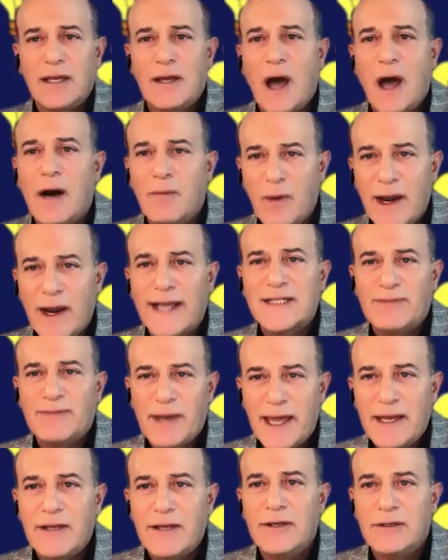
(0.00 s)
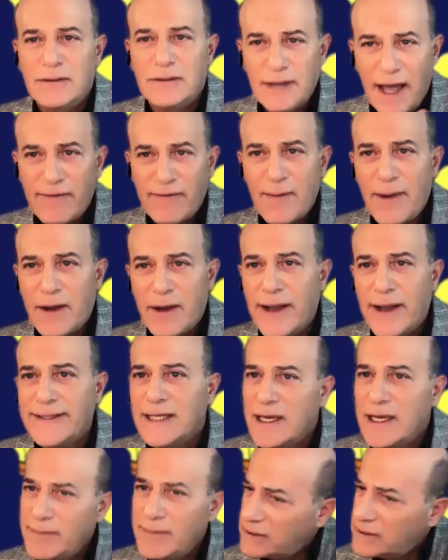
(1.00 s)
you I'll, when I explain it, you'll have a better
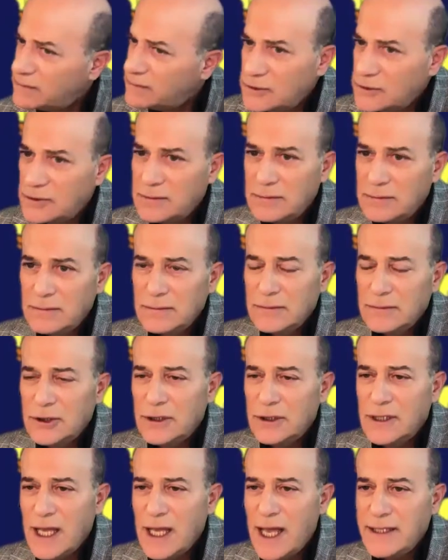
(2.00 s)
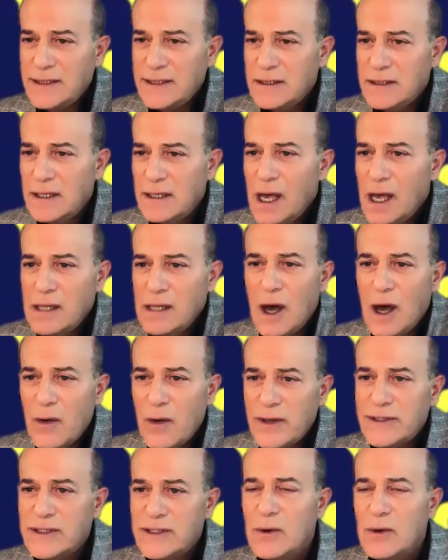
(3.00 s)
idea. But good guess,
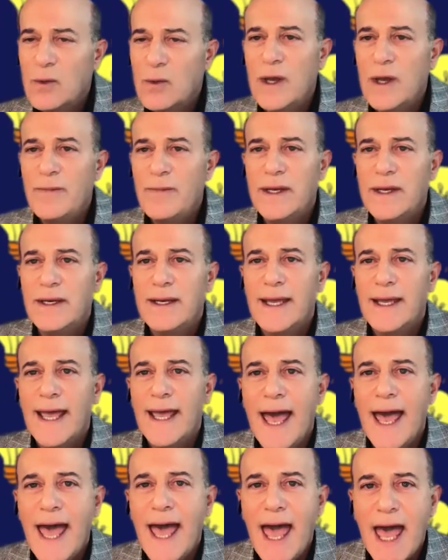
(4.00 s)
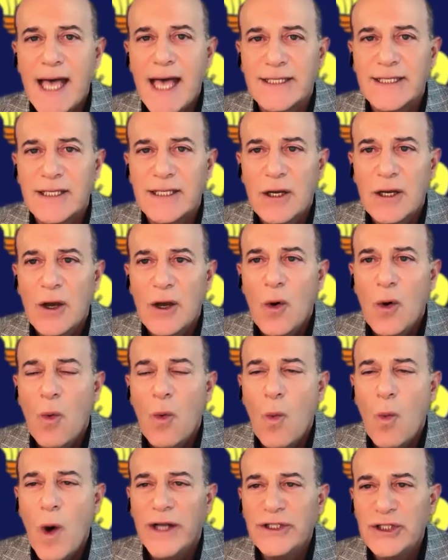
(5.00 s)
Lois Whitman Hess.
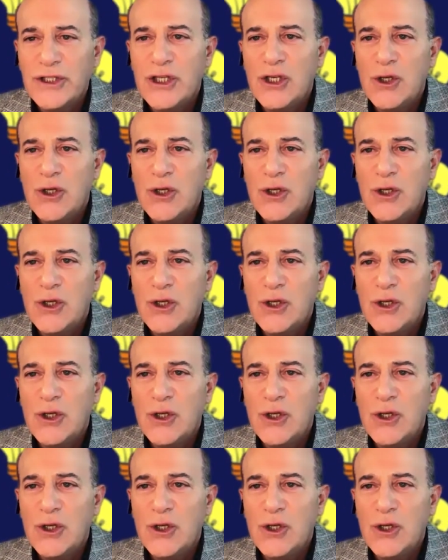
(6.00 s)
What do